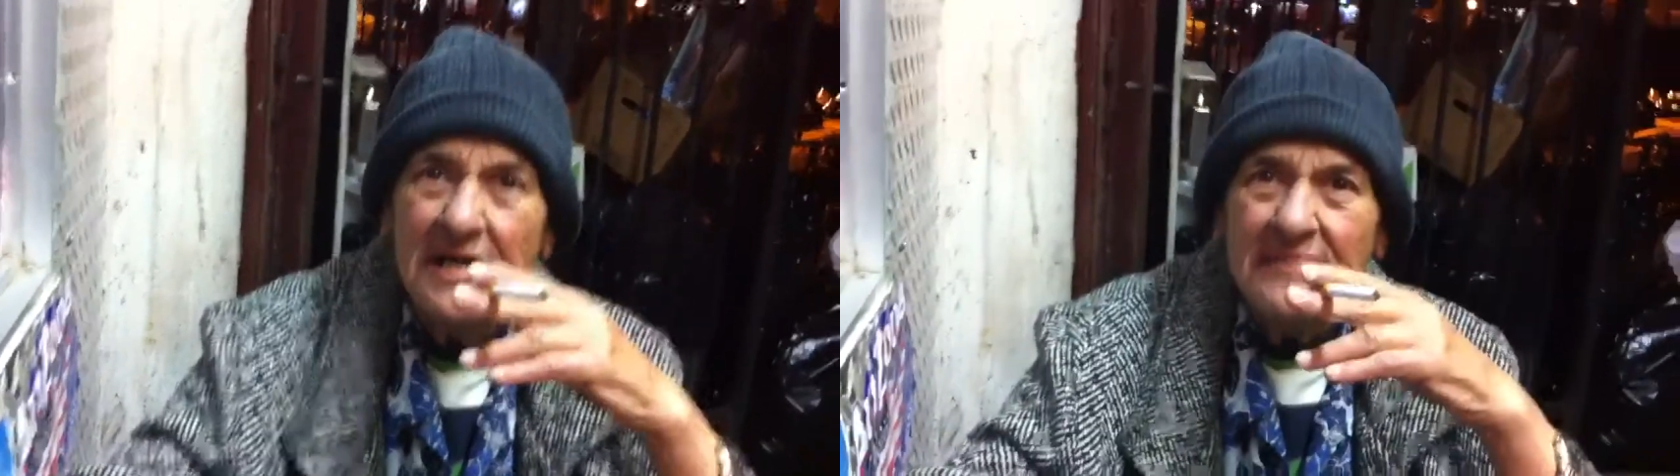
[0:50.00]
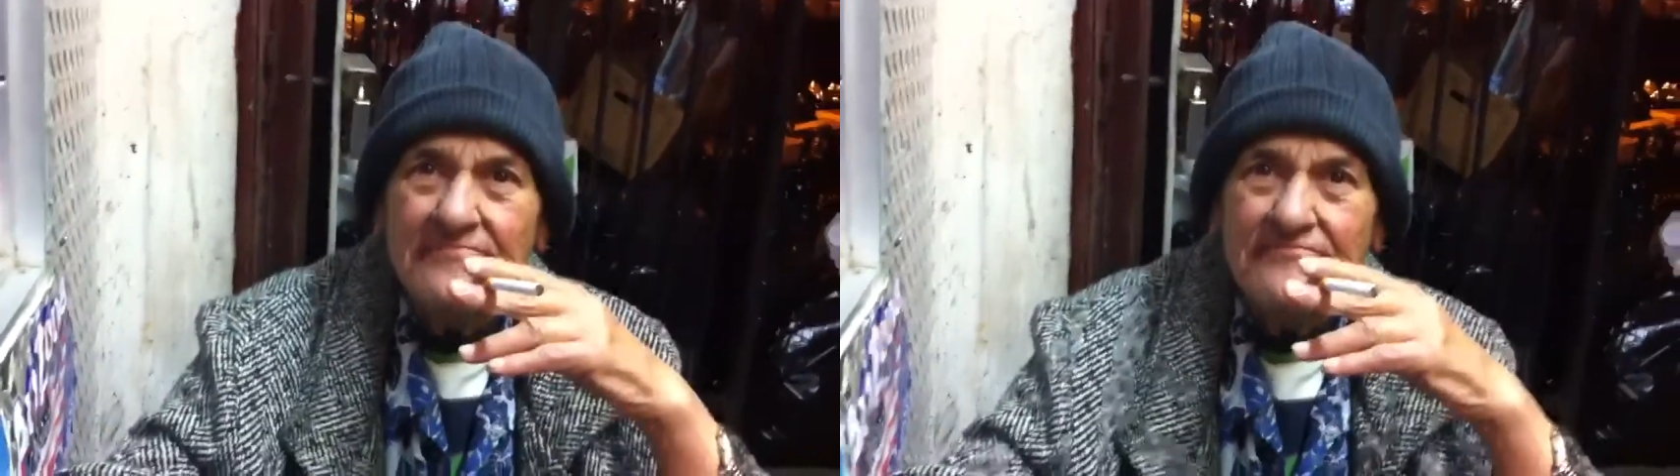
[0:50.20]

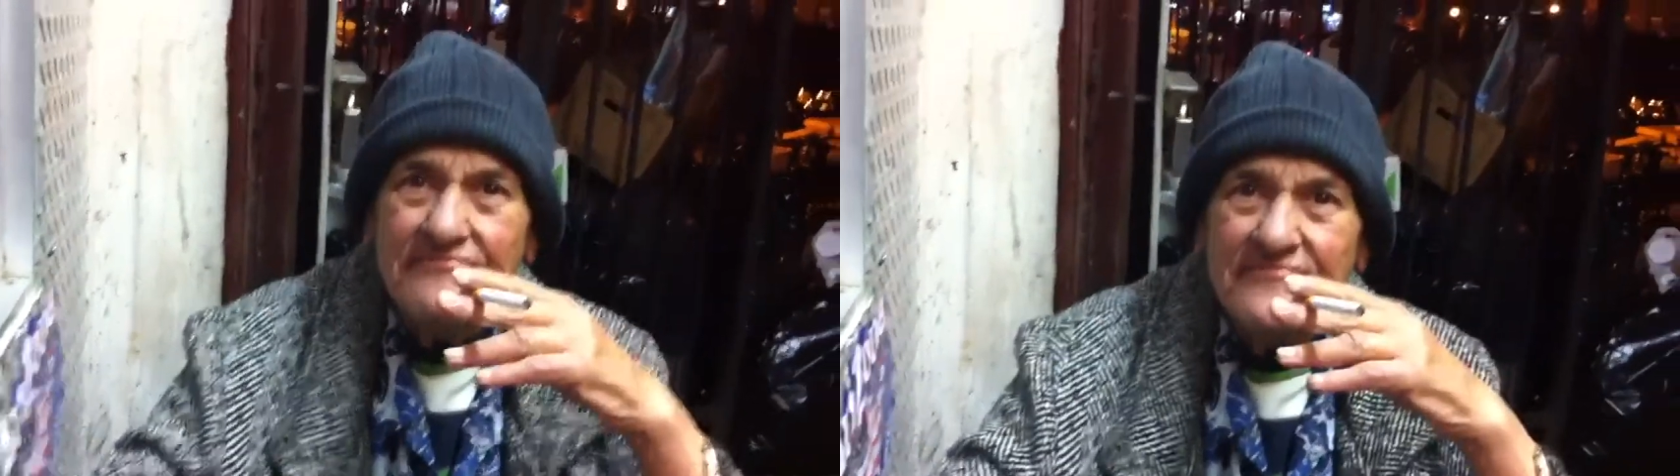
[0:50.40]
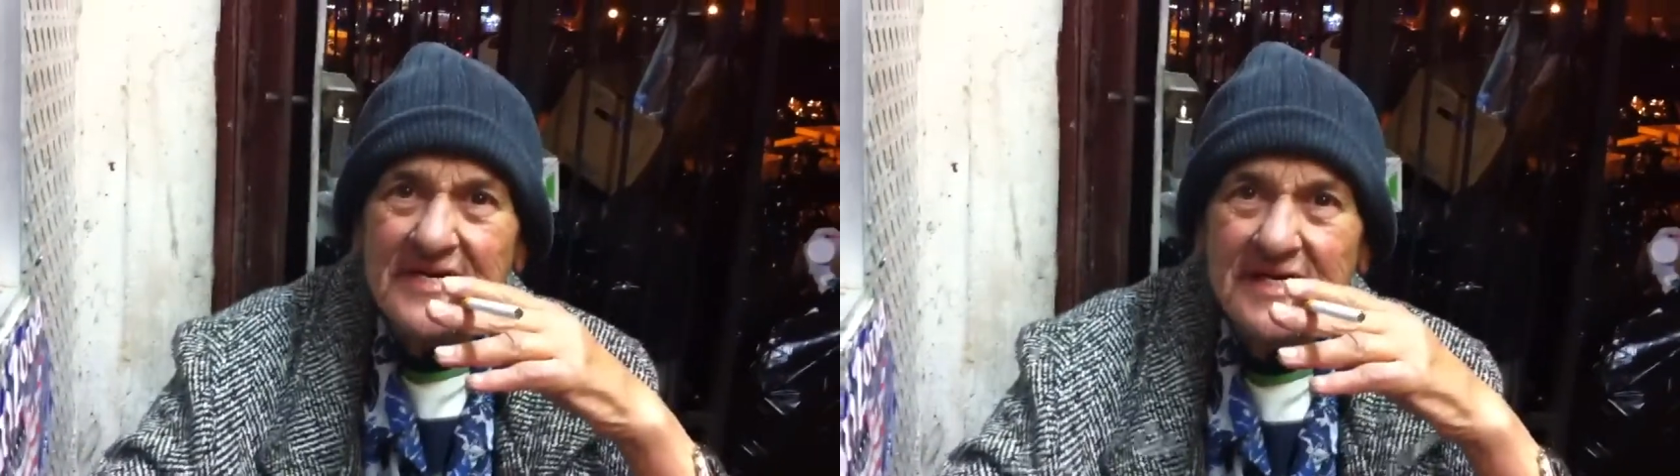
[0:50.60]

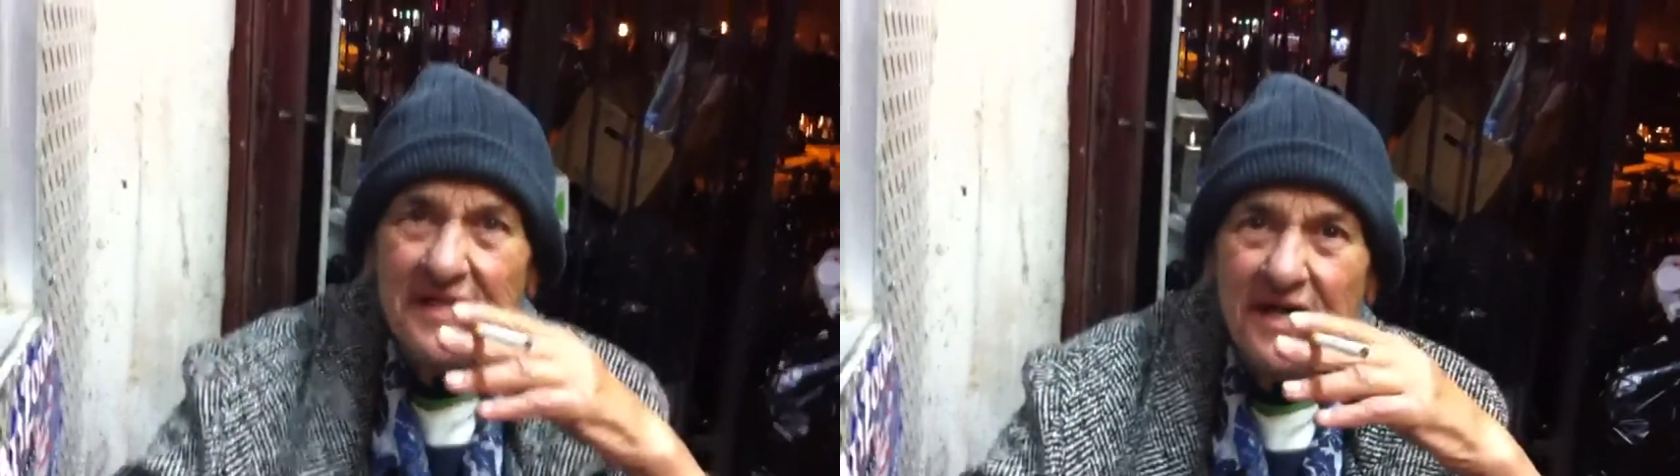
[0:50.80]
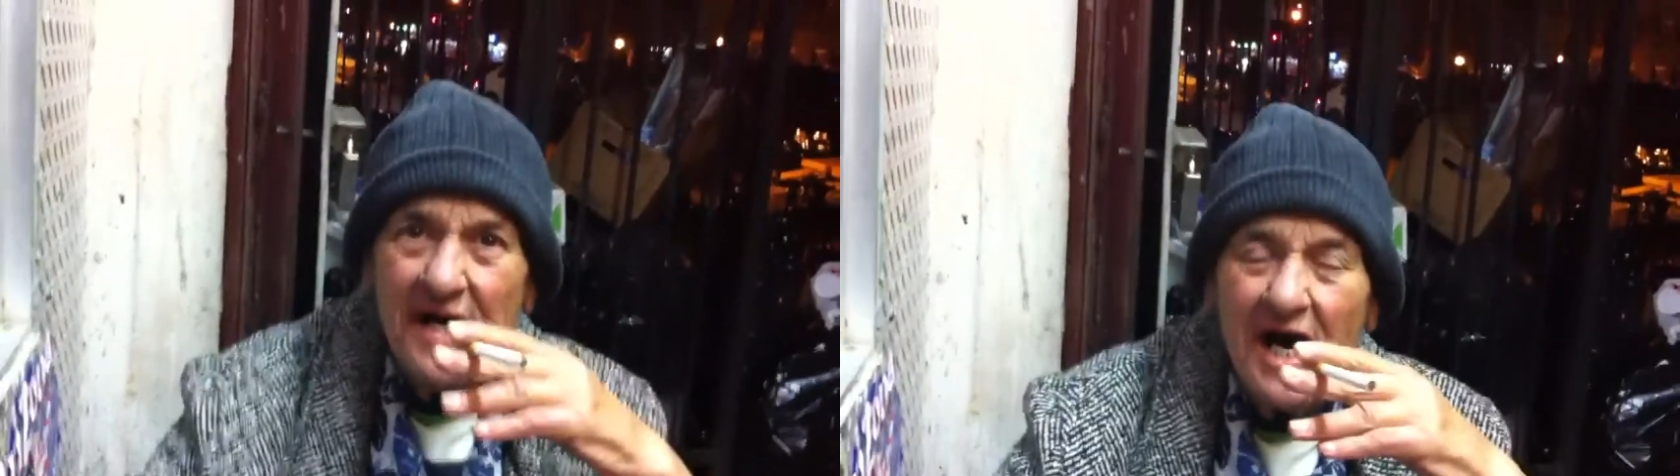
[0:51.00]
Italians are
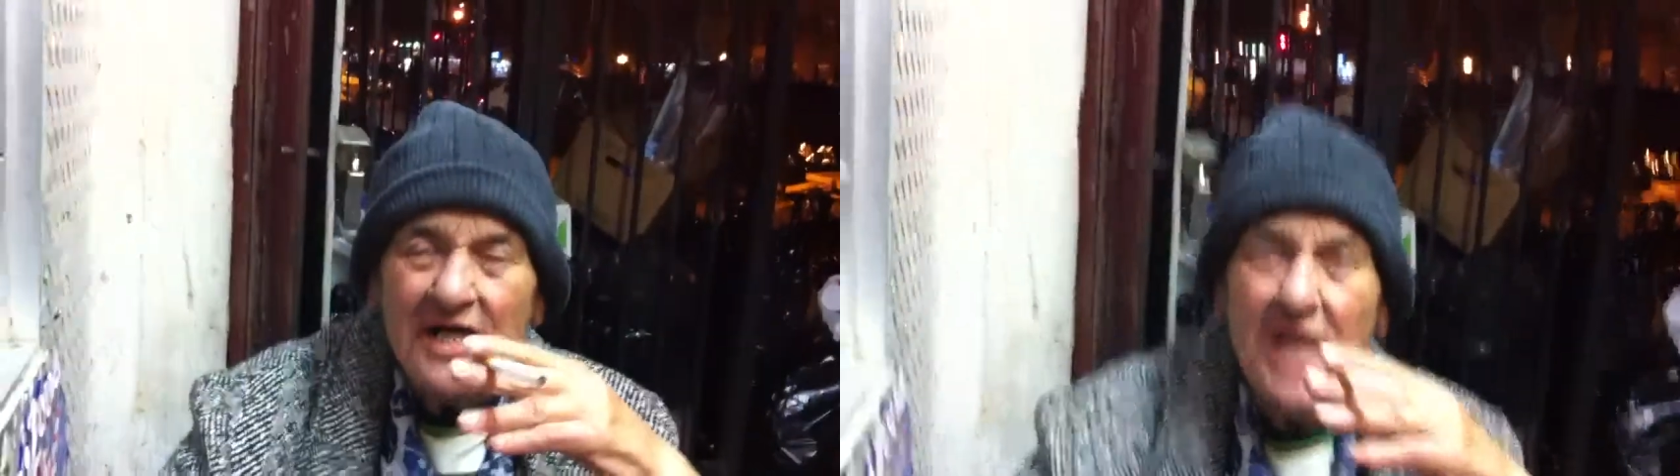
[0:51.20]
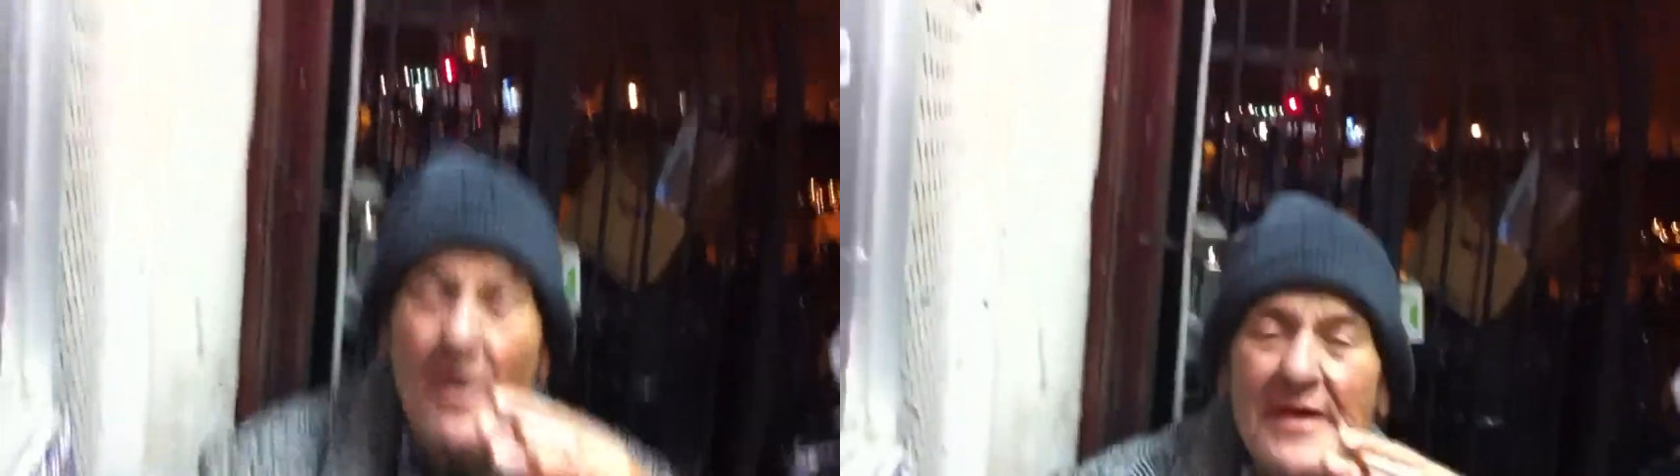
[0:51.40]
only
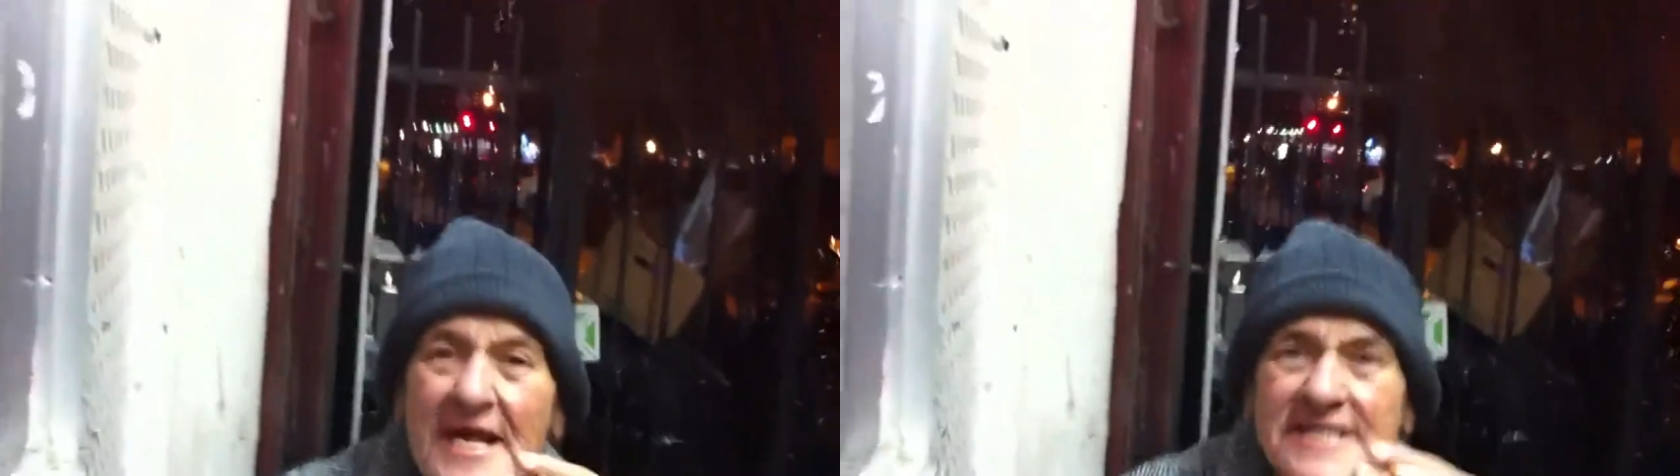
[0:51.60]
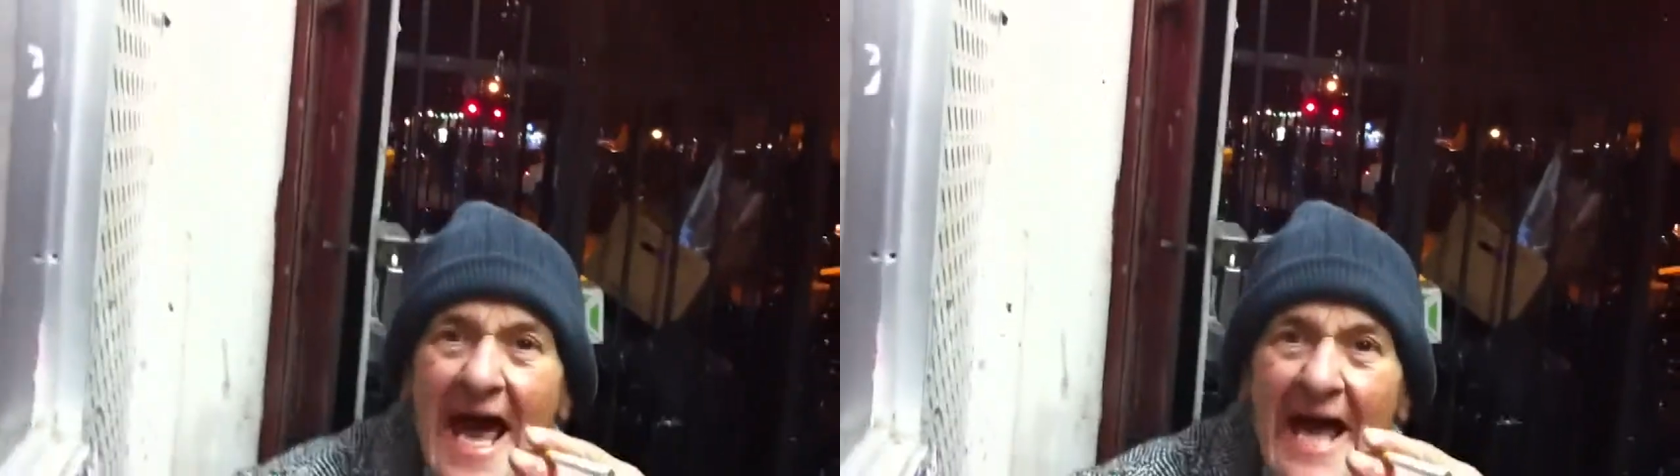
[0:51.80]
good no, for
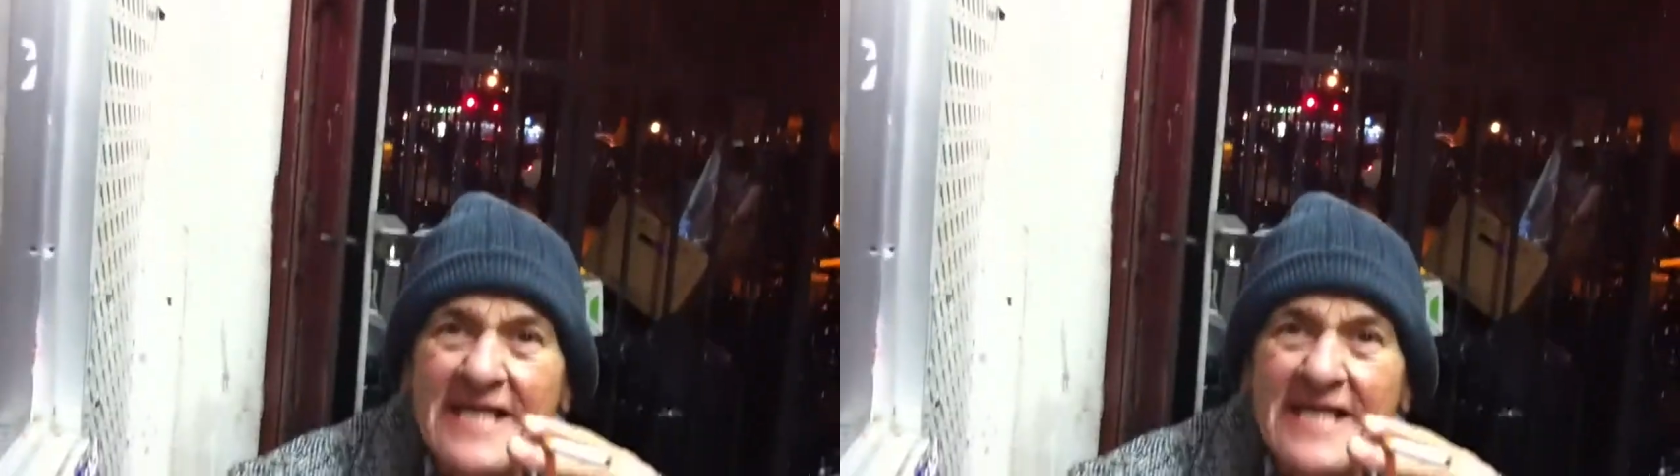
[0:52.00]
pizza.